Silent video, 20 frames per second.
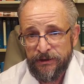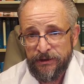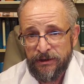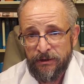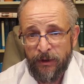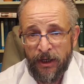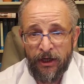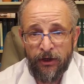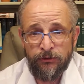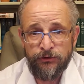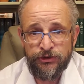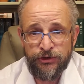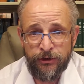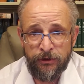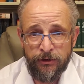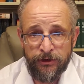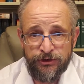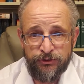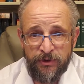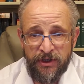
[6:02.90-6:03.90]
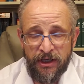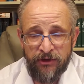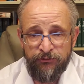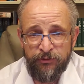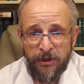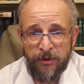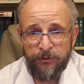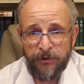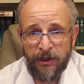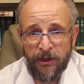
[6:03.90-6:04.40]
In my own church, we have
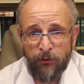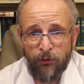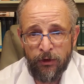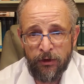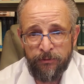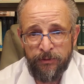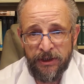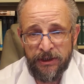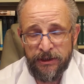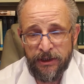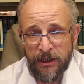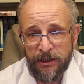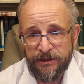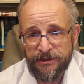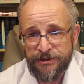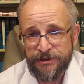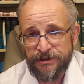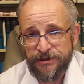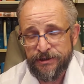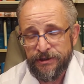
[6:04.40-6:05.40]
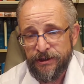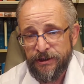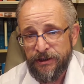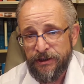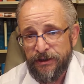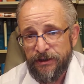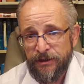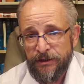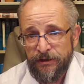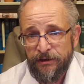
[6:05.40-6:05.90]
people that work midnights.
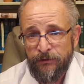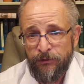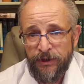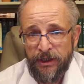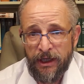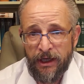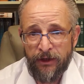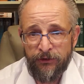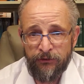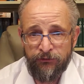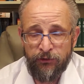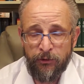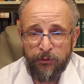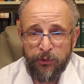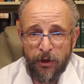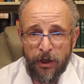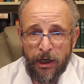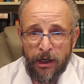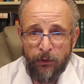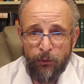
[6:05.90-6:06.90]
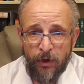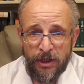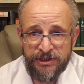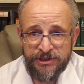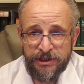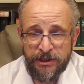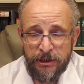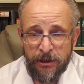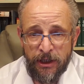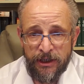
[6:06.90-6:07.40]
We gather for prayer on
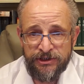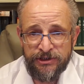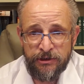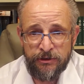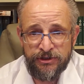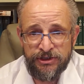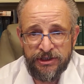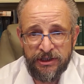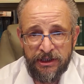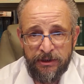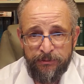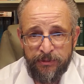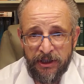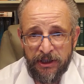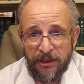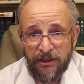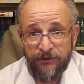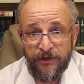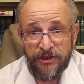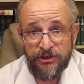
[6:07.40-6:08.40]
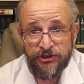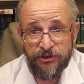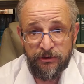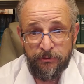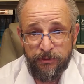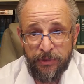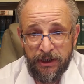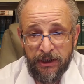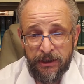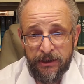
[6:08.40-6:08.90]
Wednesday nights. They're sleeping, and they
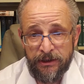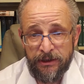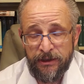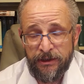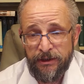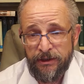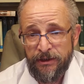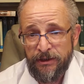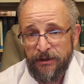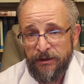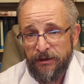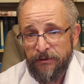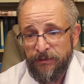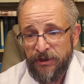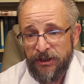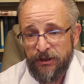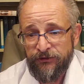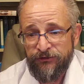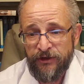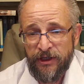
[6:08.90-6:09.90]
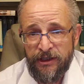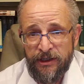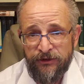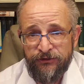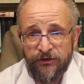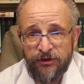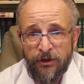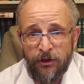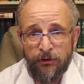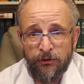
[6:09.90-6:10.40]
should be, because they
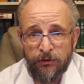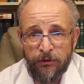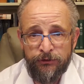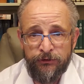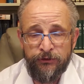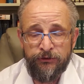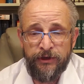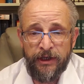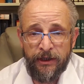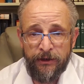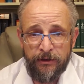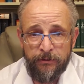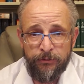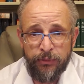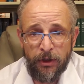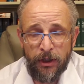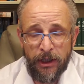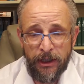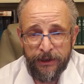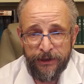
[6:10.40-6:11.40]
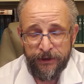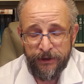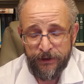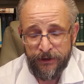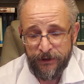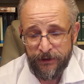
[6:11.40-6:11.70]
need to go earn their daily bread.